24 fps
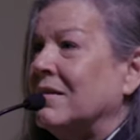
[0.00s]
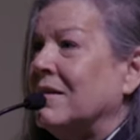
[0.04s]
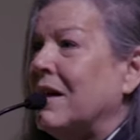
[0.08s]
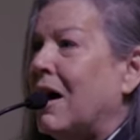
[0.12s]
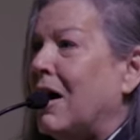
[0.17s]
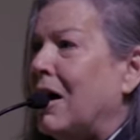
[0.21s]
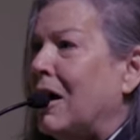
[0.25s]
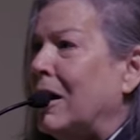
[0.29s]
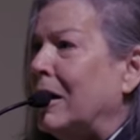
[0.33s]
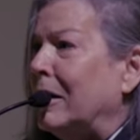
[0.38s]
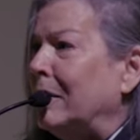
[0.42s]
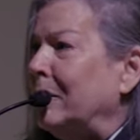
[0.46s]

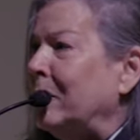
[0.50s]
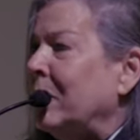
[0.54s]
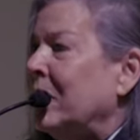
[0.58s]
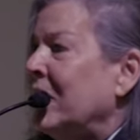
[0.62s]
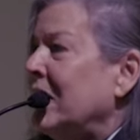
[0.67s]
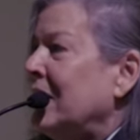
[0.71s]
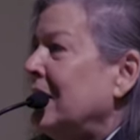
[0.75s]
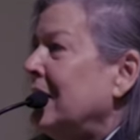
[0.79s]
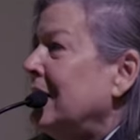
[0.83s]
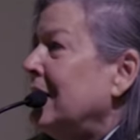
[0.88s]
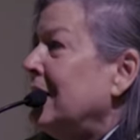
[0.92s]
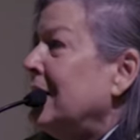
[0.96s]
time
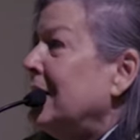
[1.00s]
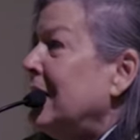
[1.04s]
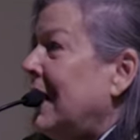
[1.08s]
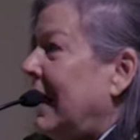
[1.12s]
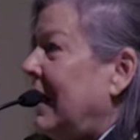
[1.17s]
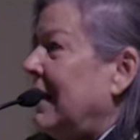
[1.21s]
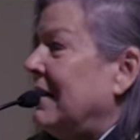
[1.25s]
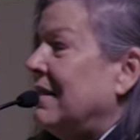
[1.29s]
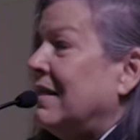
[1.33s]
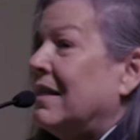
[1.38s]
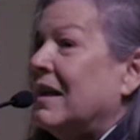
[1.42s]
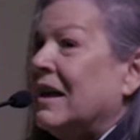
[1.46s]

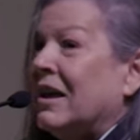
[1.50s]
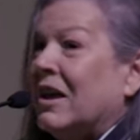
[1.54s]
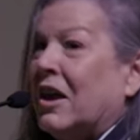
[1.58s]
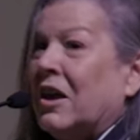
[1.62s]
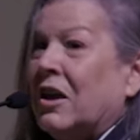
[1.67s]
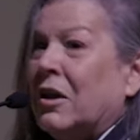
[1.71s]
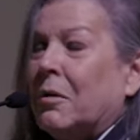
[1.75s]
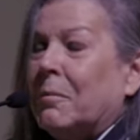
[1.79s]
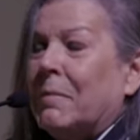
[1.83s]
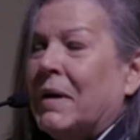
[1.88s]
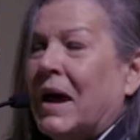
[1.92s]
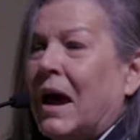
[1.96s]
and
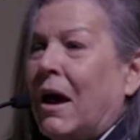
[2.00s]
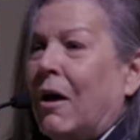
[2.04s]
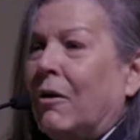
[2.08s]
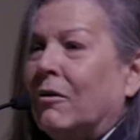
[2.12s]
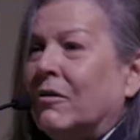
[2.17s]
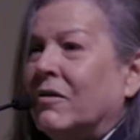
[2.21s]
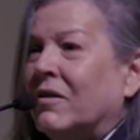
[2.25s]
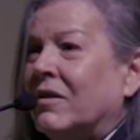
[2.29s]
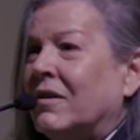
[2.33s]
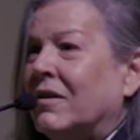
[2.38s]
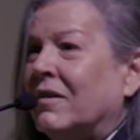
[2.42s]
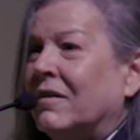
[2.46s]
thinking
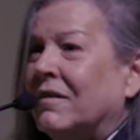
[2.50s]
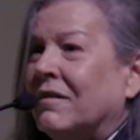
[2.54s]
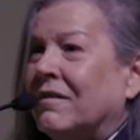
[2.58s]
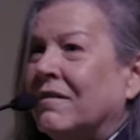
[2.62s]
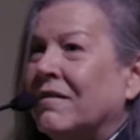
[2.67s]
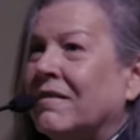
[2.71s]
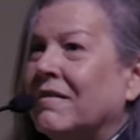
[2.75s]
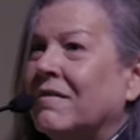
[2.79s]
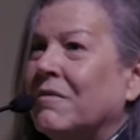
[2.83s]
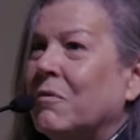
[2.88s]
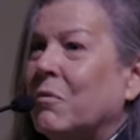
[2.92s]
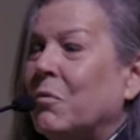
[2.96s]
about
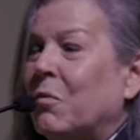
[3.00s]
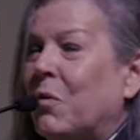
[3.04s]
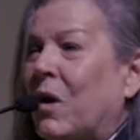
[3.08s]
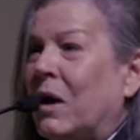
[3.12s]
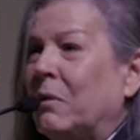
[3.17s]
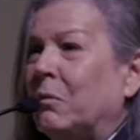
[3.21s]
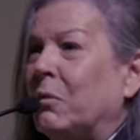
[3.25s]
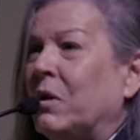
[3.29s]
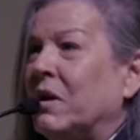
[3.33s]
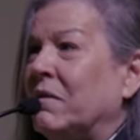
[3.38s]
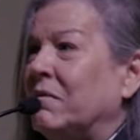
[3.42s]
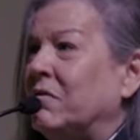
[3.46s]

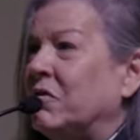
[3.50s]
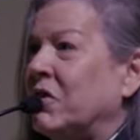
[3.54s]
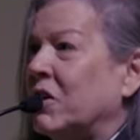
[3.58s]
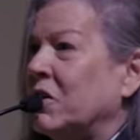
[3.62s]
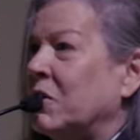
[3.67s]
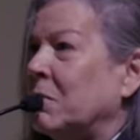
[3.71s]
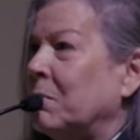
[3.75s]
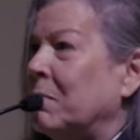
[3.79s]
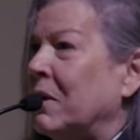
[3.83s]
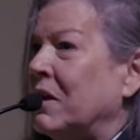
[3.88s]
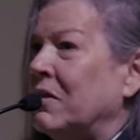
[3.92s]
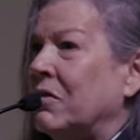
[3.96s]
what we've
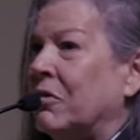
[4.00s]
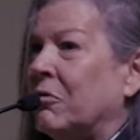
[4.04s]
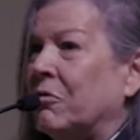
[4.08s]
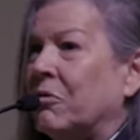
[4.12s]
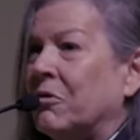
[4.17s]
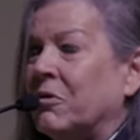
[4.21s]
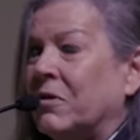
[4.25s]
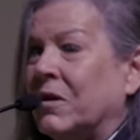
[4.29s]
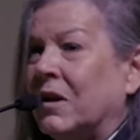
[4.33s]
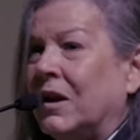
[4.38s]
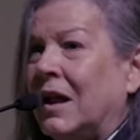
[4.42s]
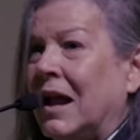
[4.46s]
just been
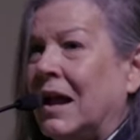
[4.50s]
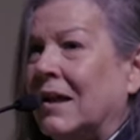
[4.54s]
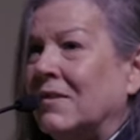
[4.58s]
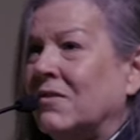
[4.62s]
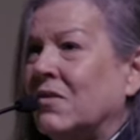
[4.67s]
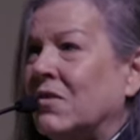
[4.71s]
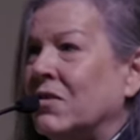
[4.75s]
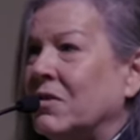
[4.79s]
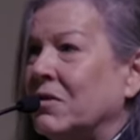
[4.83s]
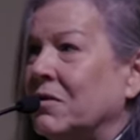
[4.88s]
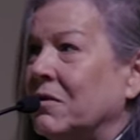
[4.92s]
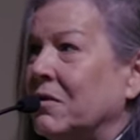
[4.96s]
through the last two